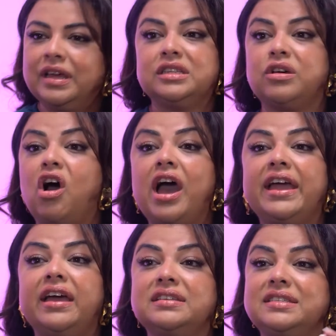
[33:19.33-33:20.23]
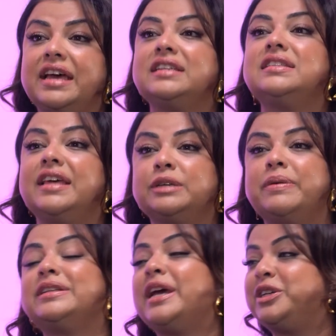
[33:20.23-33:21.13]
So I set the
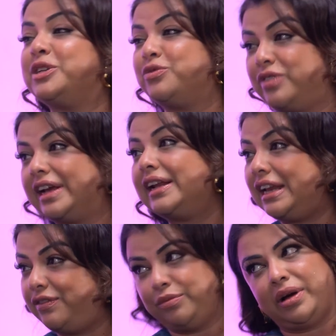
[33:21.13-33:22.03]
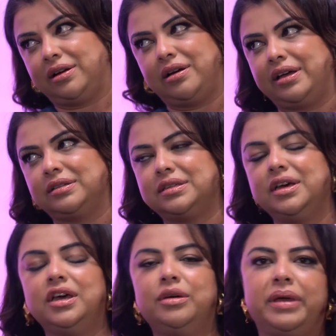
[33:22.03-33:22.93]
expectations really clearly for my clients
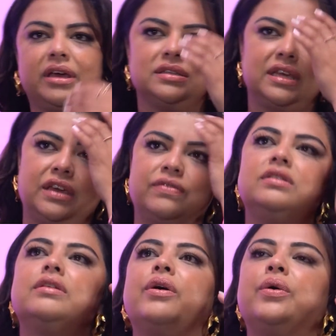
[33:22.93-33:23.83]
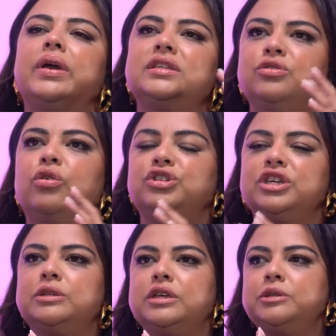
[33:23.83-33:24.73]
mm. because even though it's not
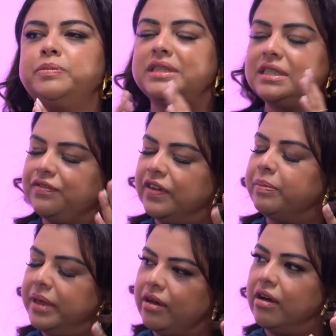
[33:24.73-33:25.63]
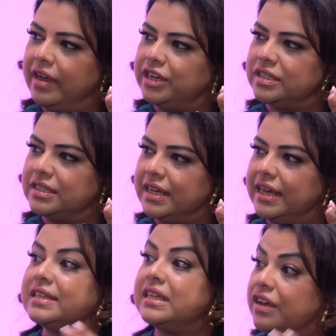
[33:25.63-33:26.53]
just a specific PR agency,
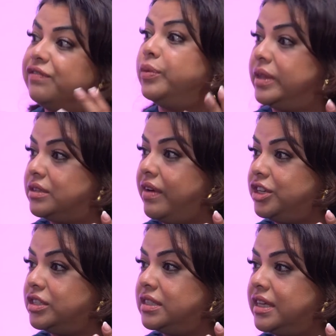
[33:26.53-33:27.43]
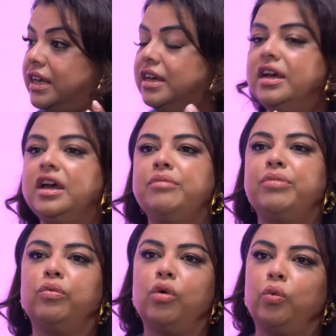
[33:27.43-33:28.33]
it's mm-hmm. an influencer agency. Right.
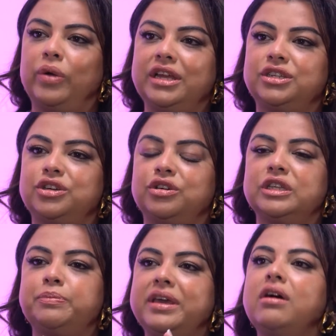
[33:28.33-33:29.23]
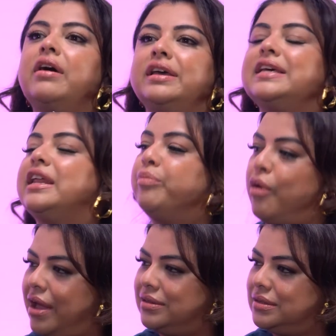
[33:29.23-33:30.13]
But what we do, because PR is getting
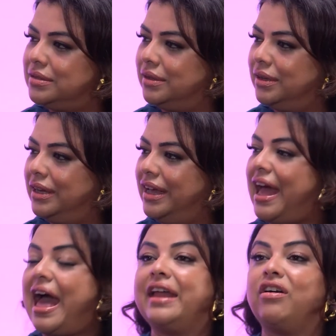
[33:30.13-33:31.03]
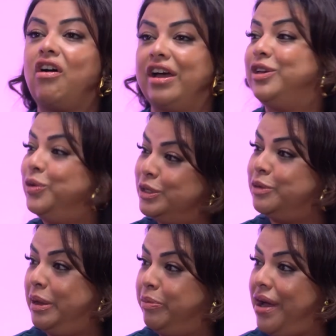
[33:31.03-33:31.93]
press. Yes. And I used to
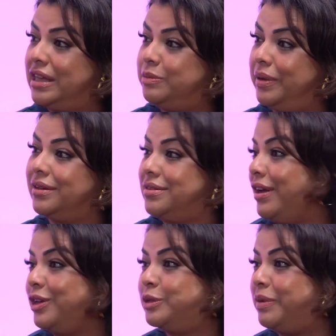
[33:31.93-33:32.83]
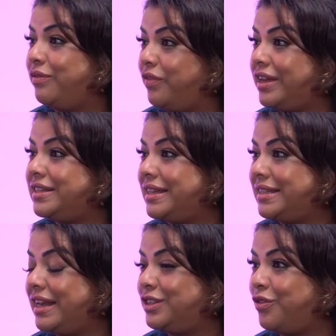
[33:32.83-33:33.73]
be press because I used right. to be invited as
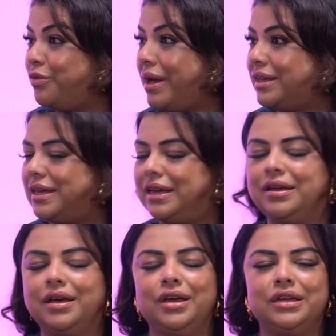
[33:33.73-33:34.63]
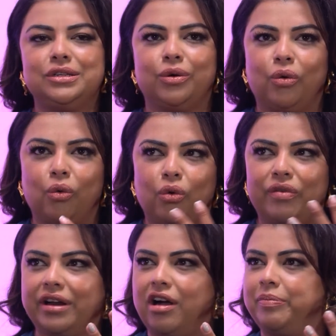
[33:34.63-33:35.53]
an editor of a magazine to all
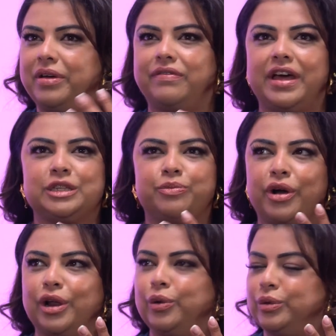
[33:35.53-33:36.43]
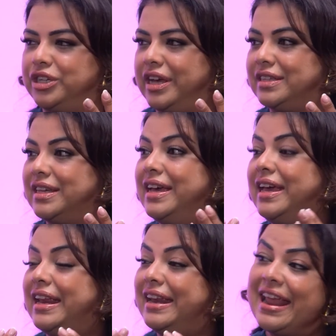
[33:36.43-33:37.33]
red carpet events, product launches.
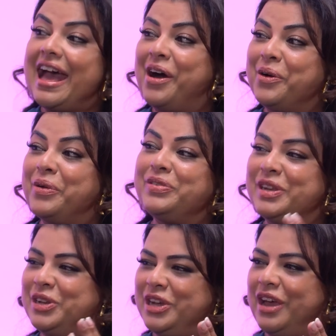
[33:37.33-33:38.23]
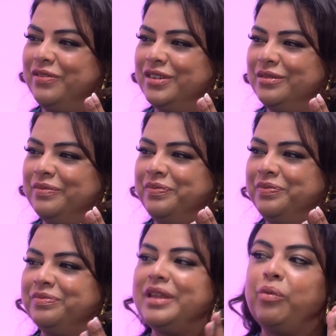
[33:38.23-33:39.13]
Right. Now we've seen a shift
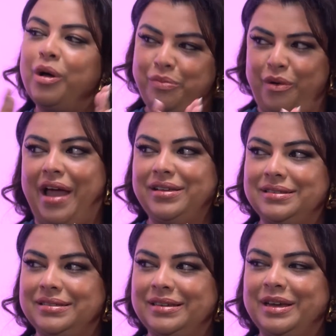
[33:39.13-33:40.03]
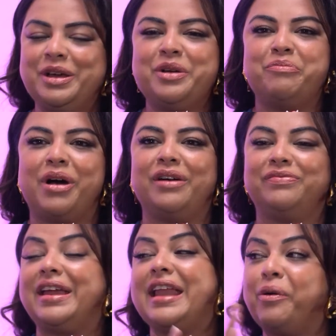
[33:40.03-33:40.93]
they want press. Yeah. But
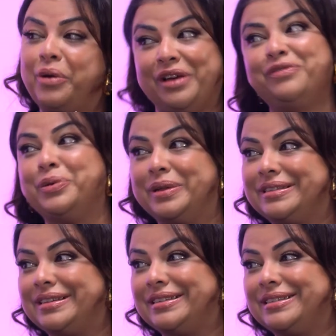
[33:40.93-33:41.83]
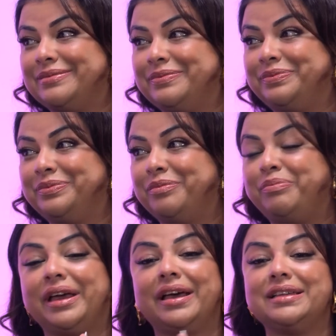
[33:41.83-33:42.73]
they now want influencers. Influencer
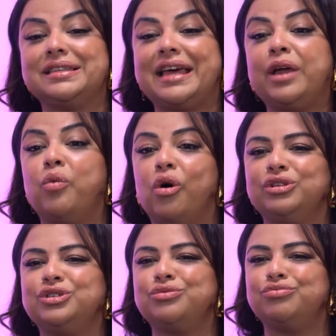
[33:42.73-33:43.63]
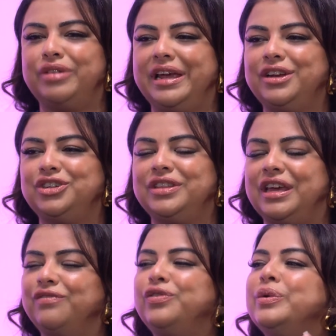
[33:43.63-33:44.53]
press. Because yeah. they want to reach the
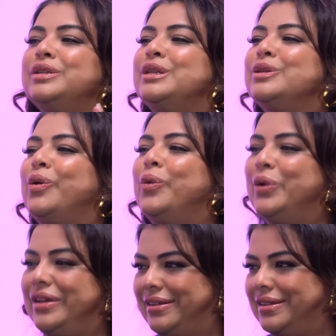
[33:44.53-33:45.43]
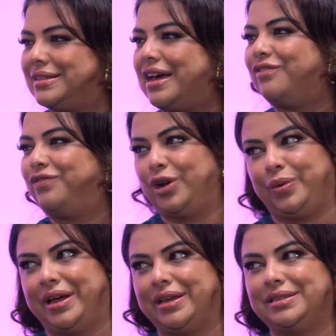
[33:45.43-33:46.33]
influencers' audience and
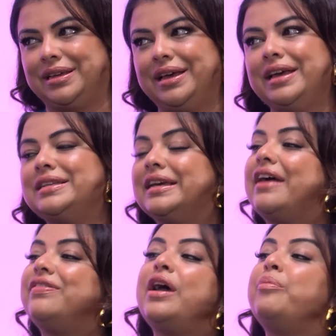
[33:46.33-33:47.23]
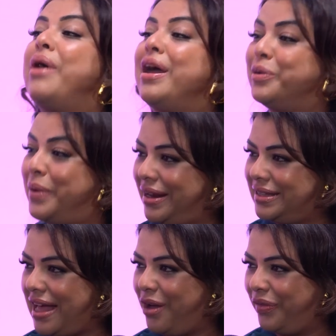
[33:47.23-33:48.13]
followers mm-hmm. to get their brand
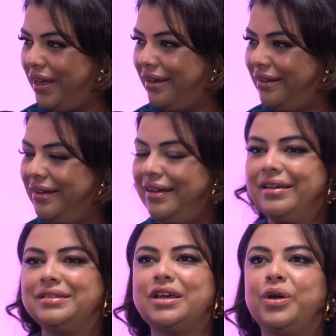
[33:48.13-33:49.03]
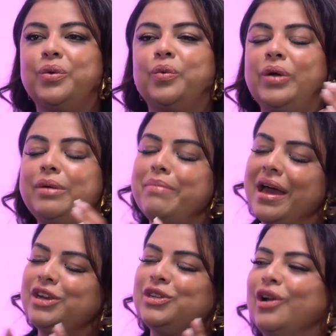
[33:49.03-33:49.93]
awareness out there. Right. So we
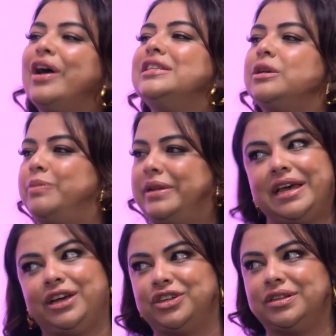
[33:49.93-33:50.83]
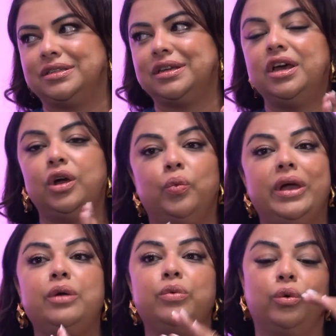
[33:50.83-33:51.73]
manage the client's expectations. Right.
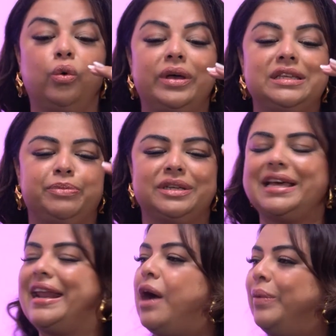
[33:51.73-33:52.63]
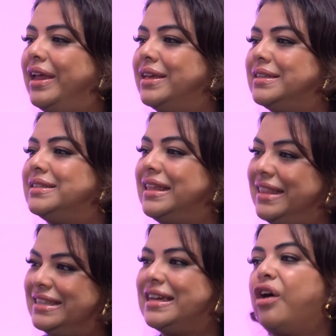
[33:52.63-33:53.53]
We will always present our list and say,
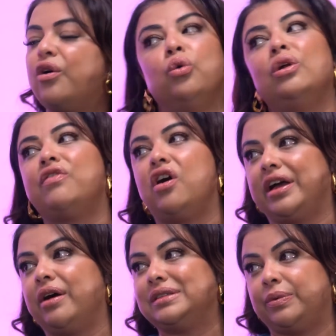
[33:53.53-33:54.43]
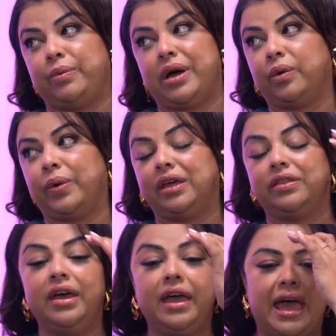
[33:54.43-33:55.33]
these are all of our girls that we work with.
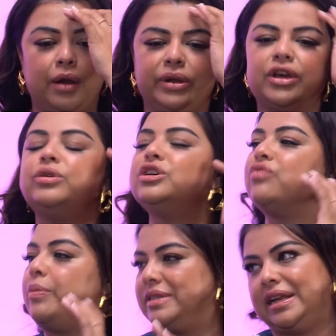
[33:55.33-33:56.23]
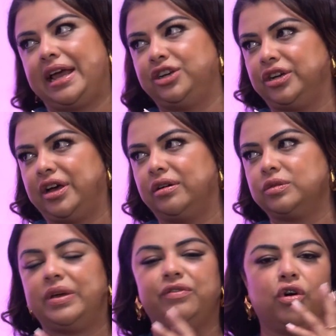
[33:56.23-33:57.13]
Right. And we don't just represent Asian
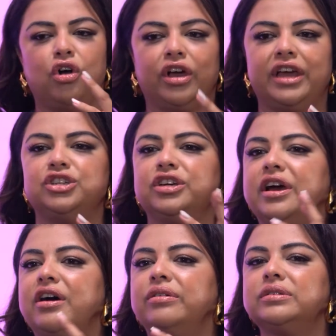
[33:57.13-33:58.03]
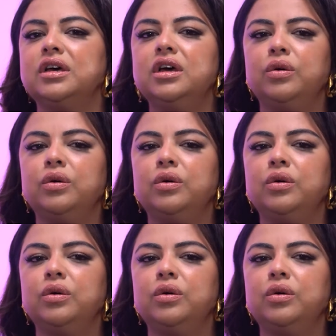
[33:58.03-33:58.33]
girls. We've got right. Caucasian girls.